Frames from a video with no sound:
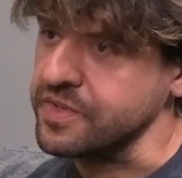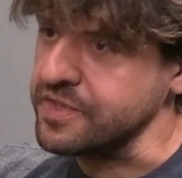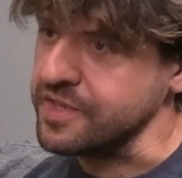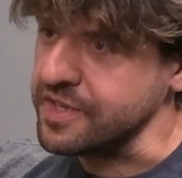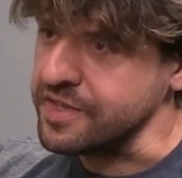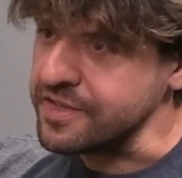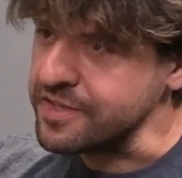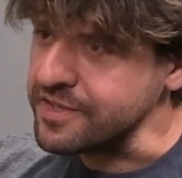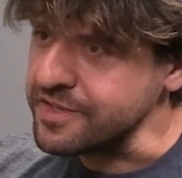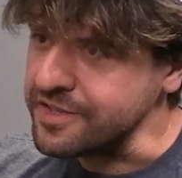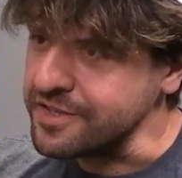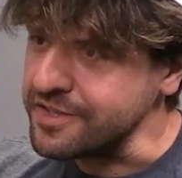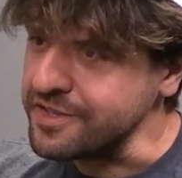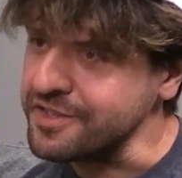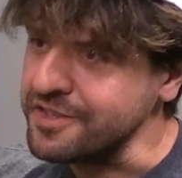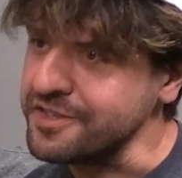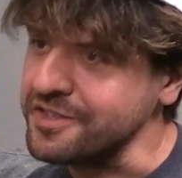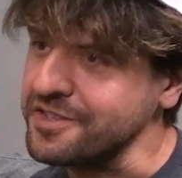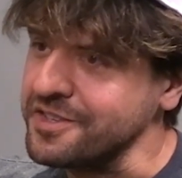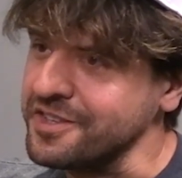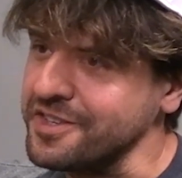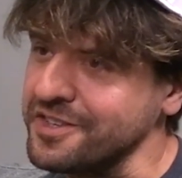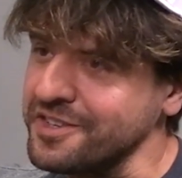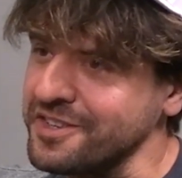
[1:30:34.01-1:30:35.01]

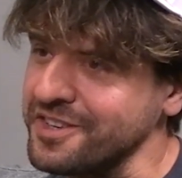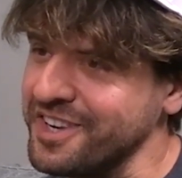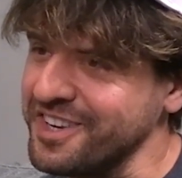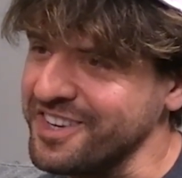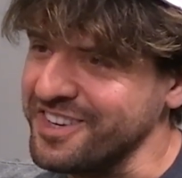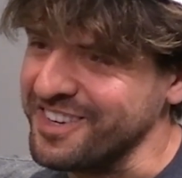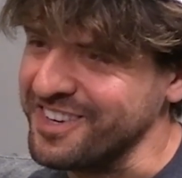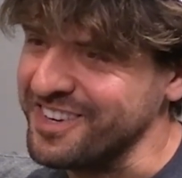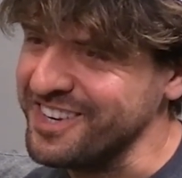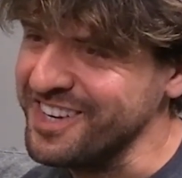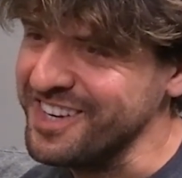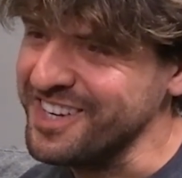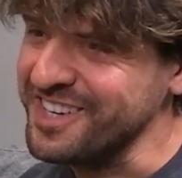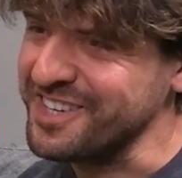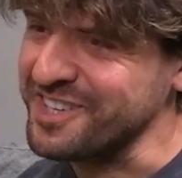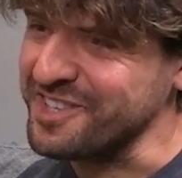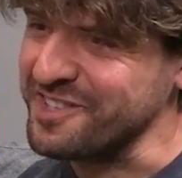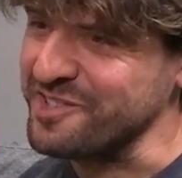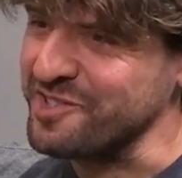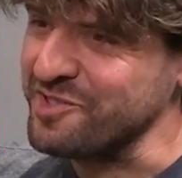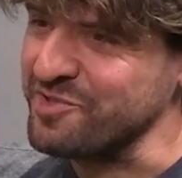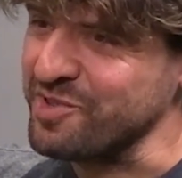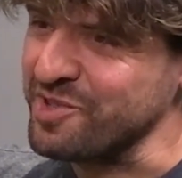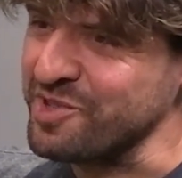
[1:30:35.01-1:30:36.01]
sentences and
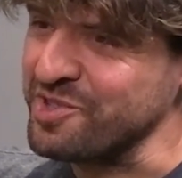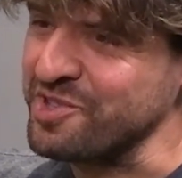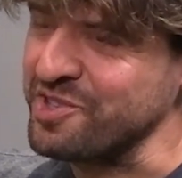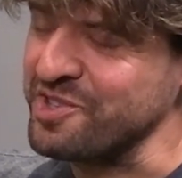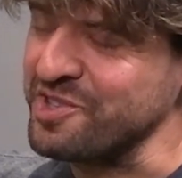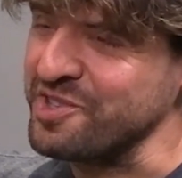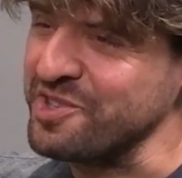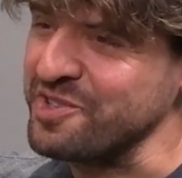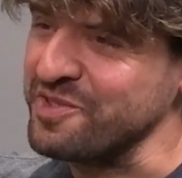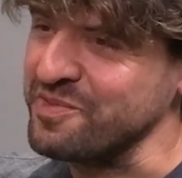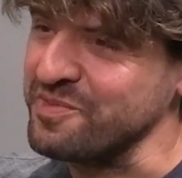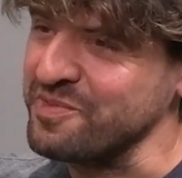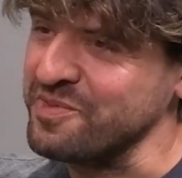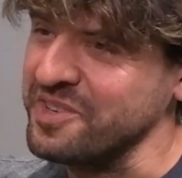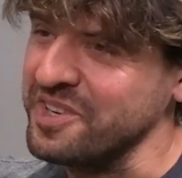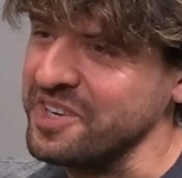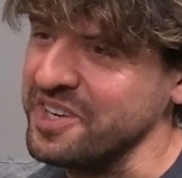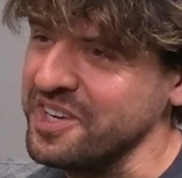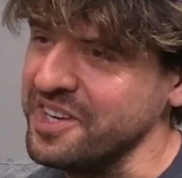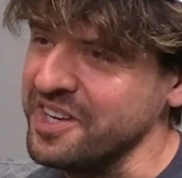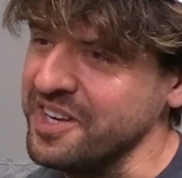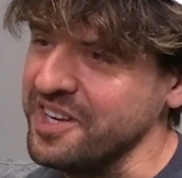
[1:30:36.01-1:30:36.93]
construction of